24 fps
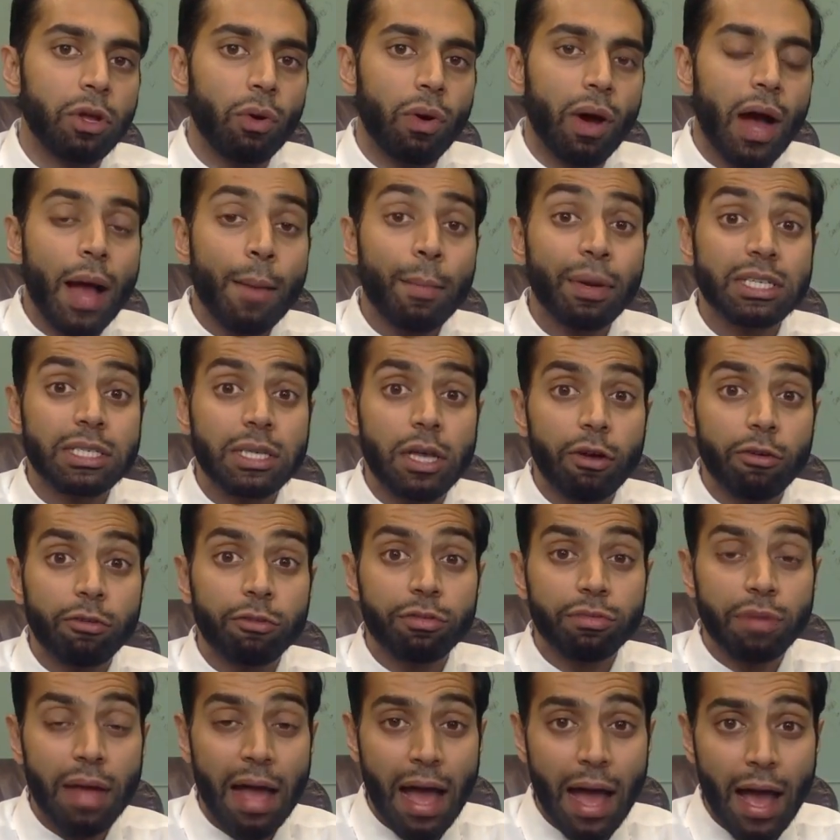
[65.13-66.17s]
I
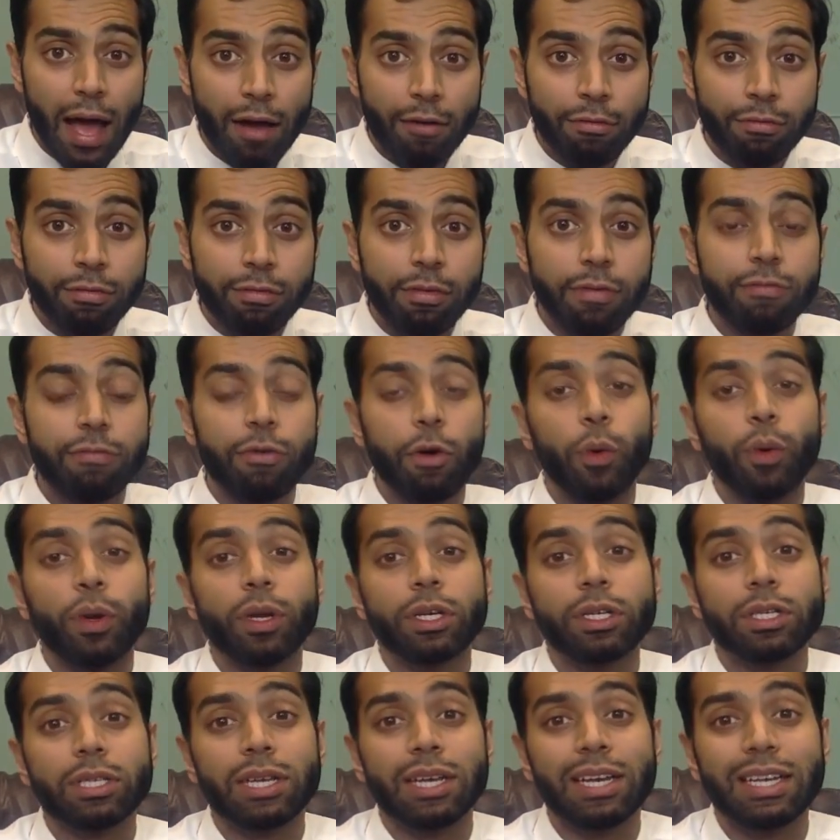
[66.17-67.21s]
myself have
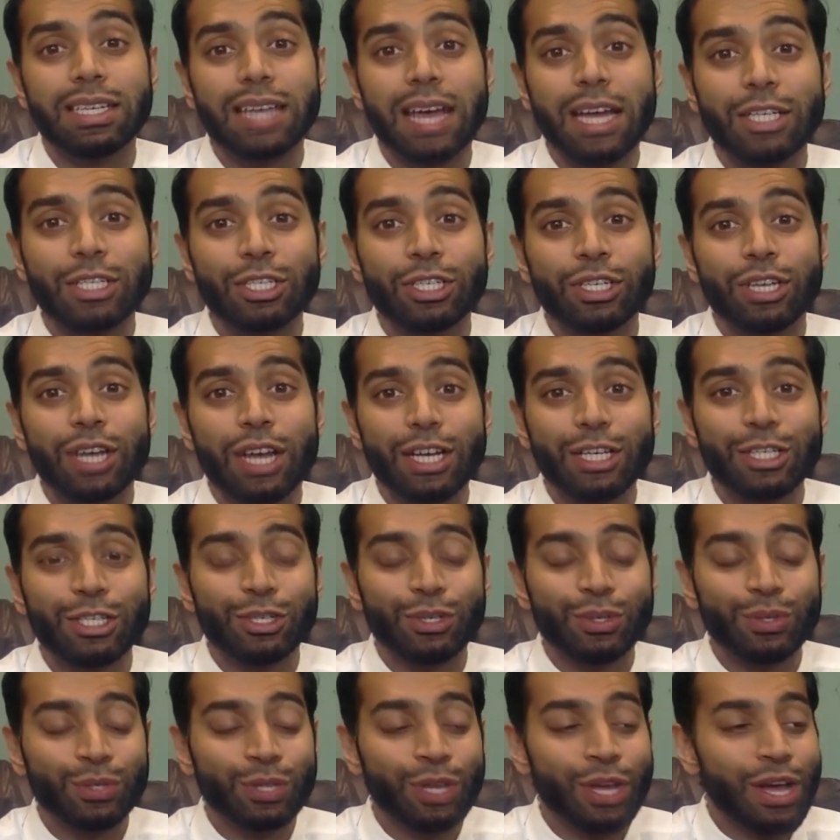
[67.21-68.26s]
focus and attention
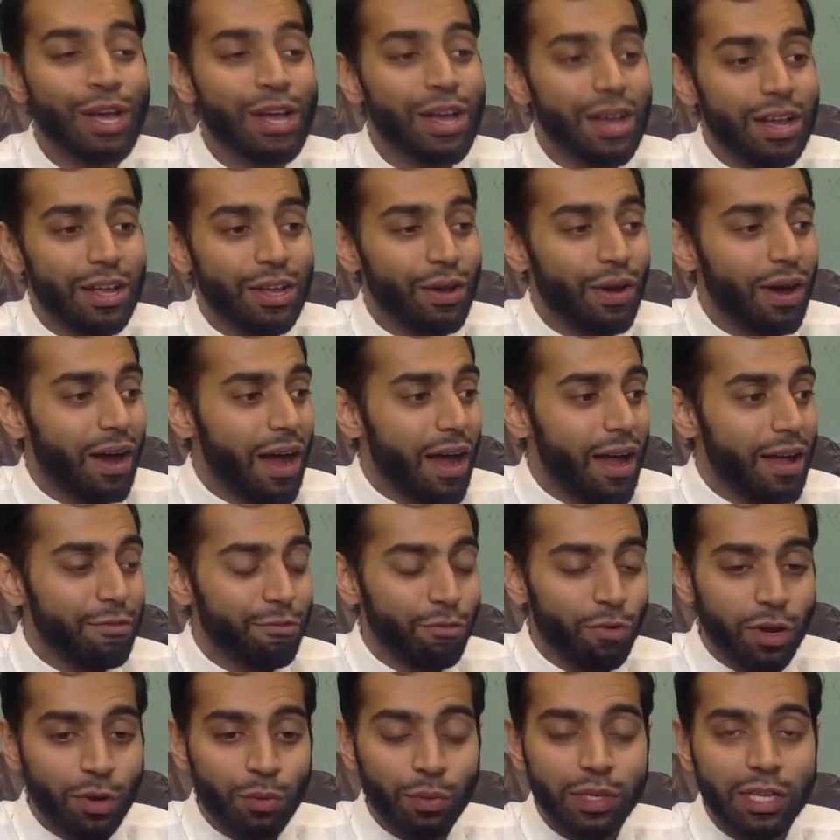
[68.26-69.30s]
issues. I
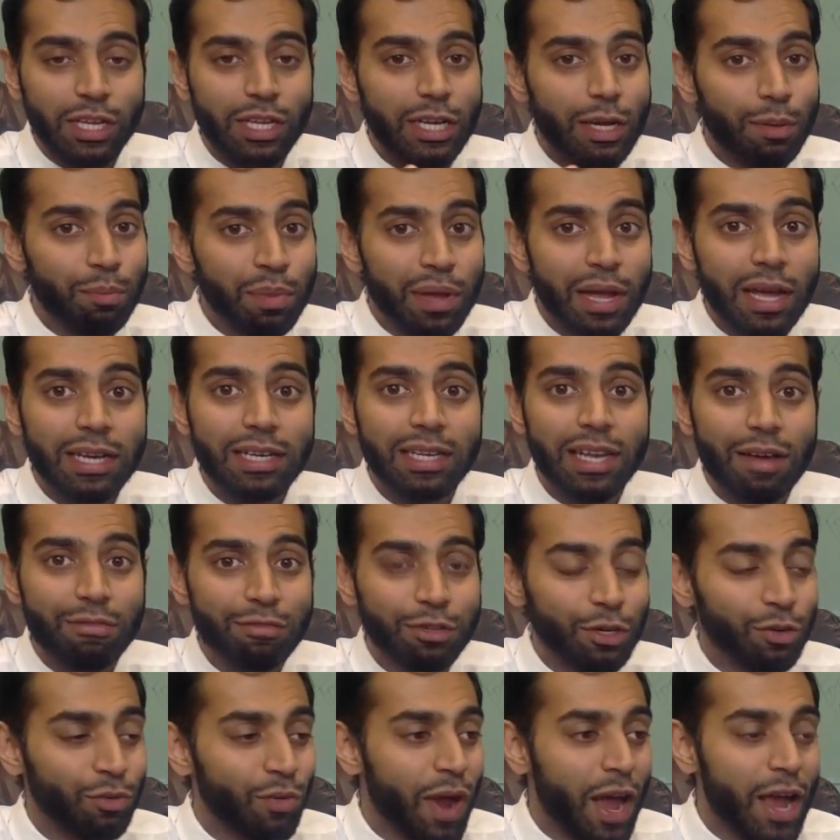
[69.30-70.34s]
frequently get pinged
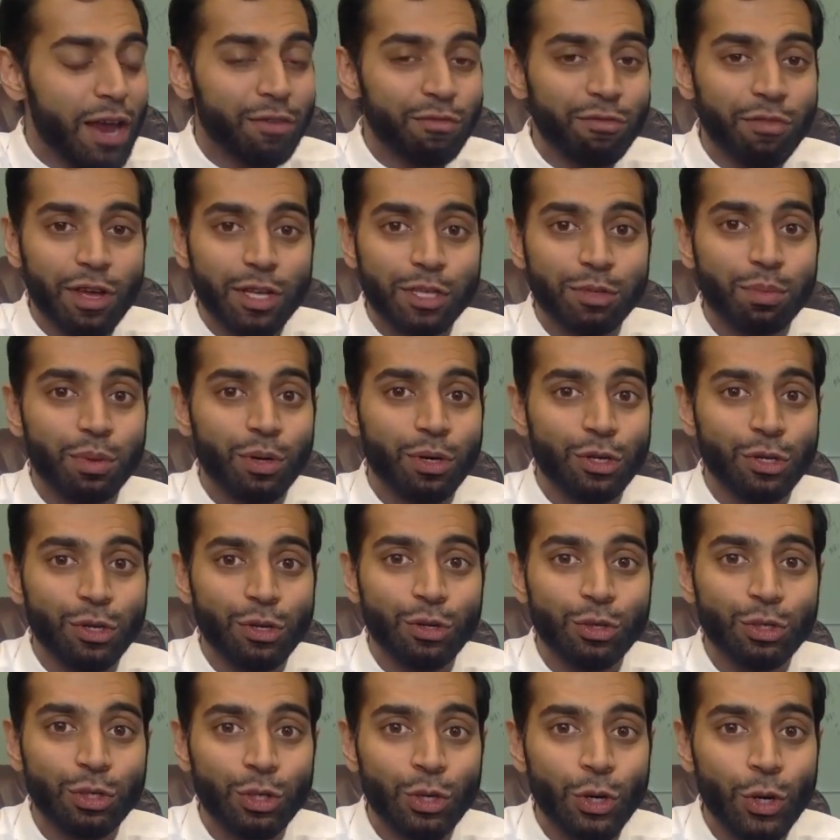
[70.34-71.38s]
left and right, Facebook,
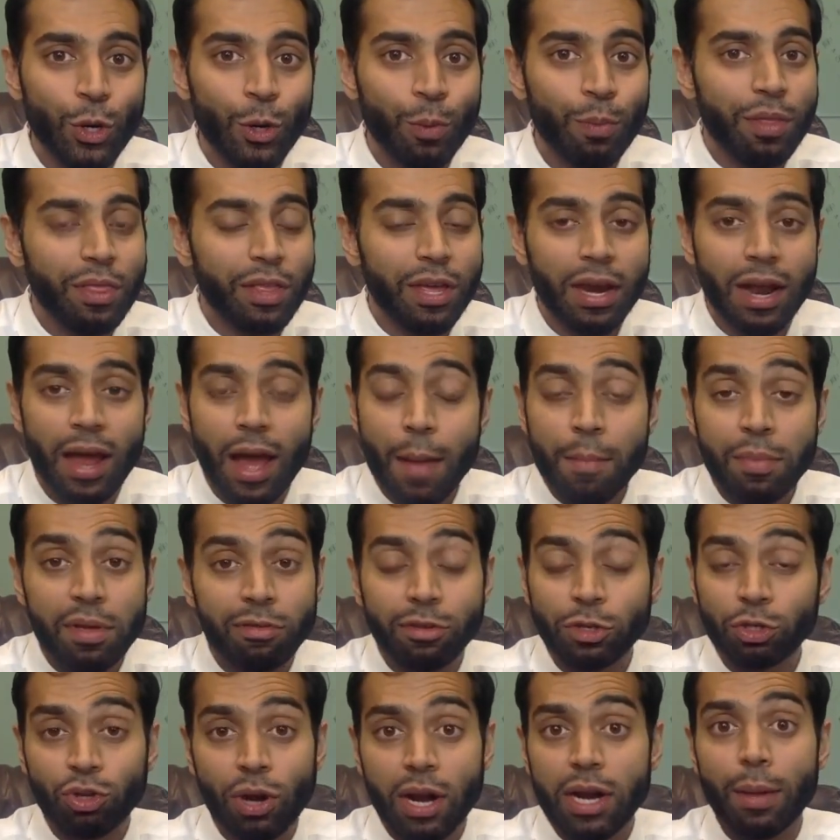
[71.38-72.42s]
YouTube, and then I'm
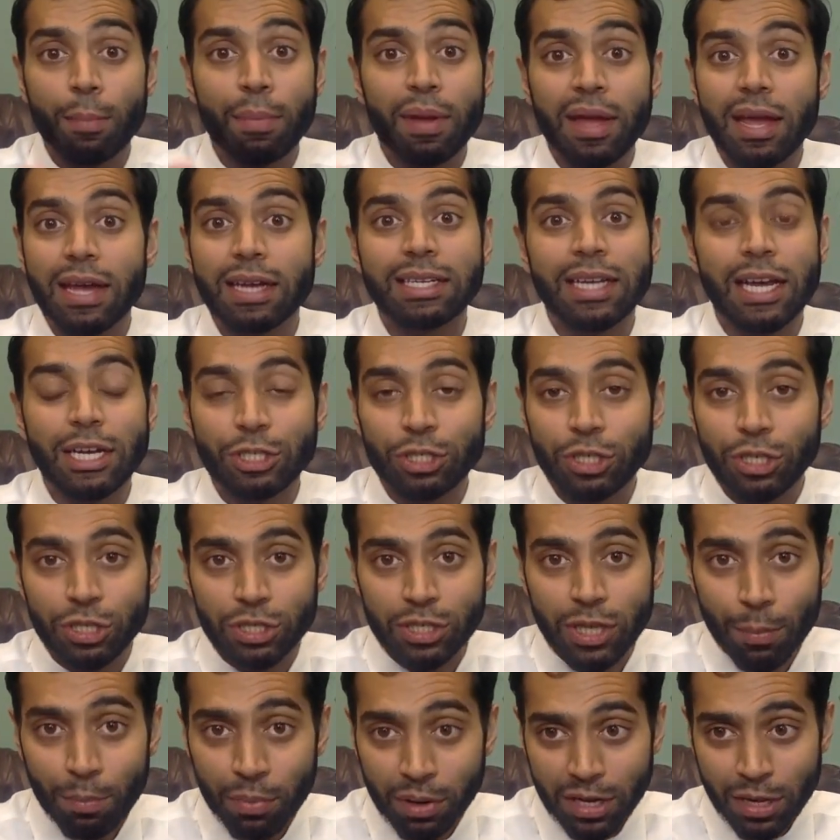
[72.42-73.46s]
even trying to pay attention to
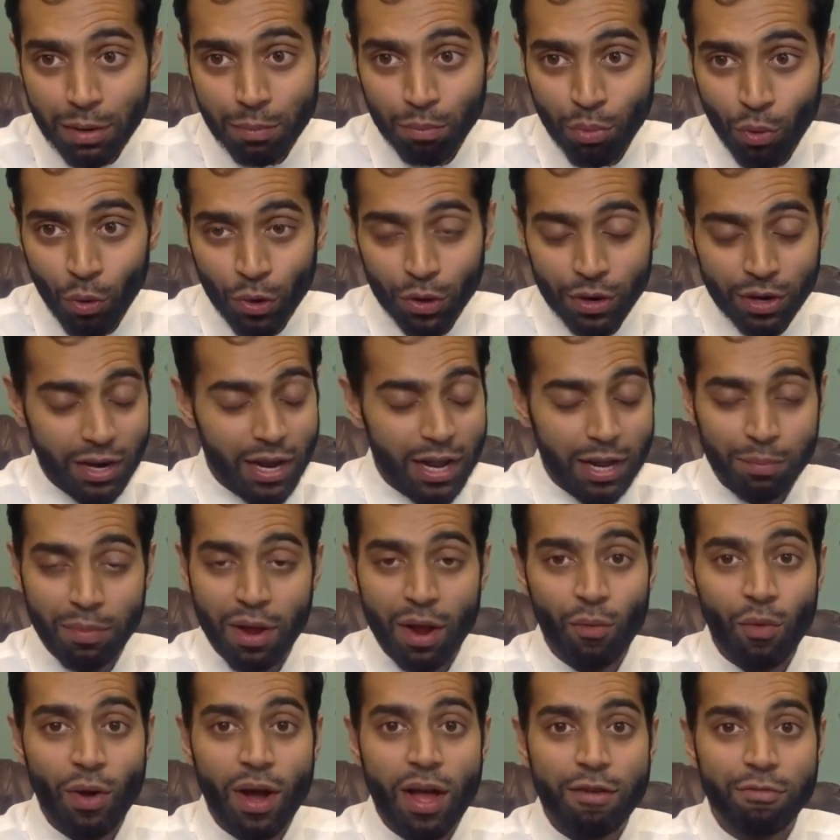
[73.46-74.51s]
somebody important like my
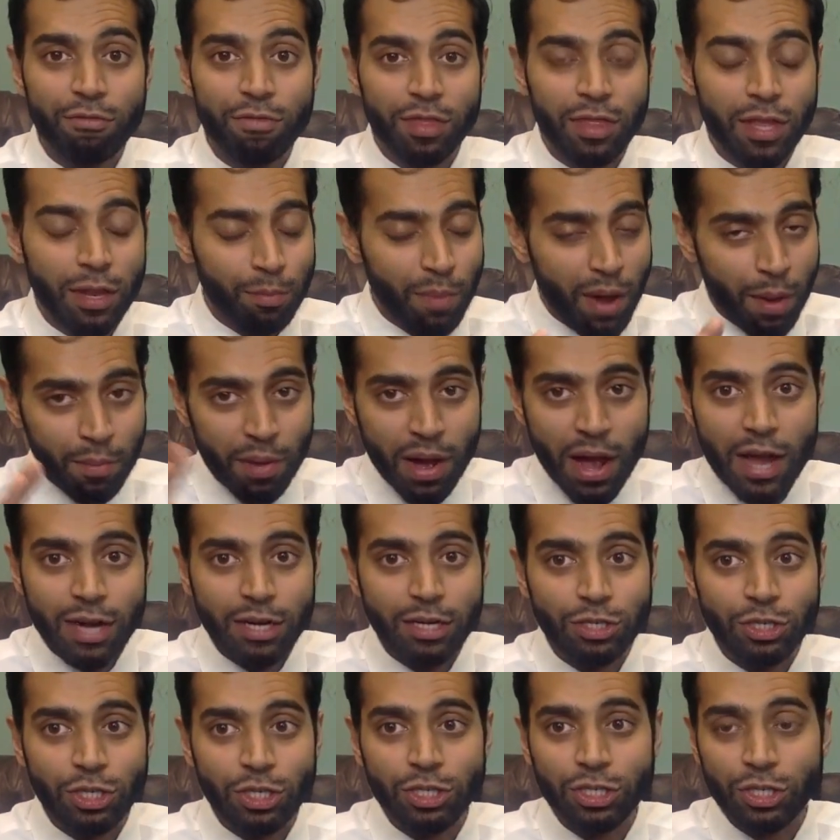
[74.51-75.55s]
wife, and then my
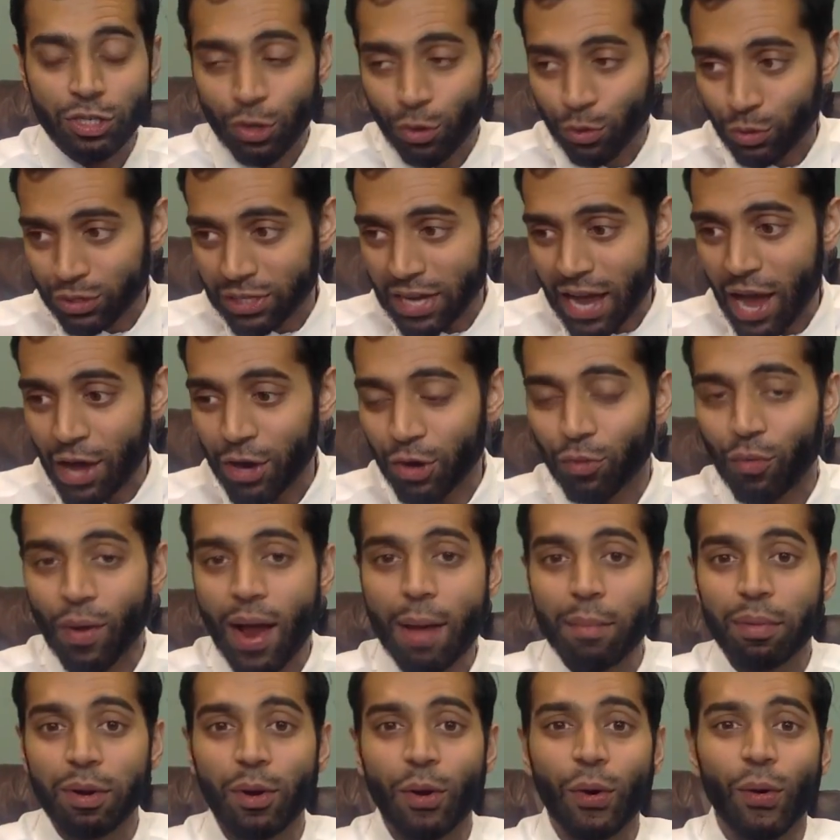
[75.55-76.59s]
mind just goes down a
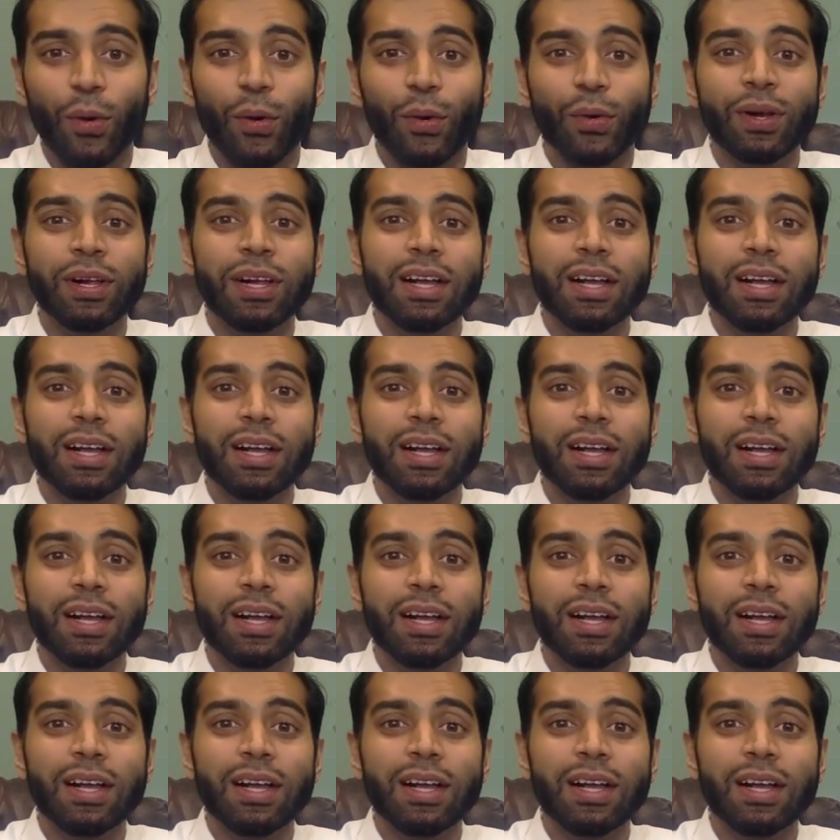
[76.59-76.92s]
rabbit hole.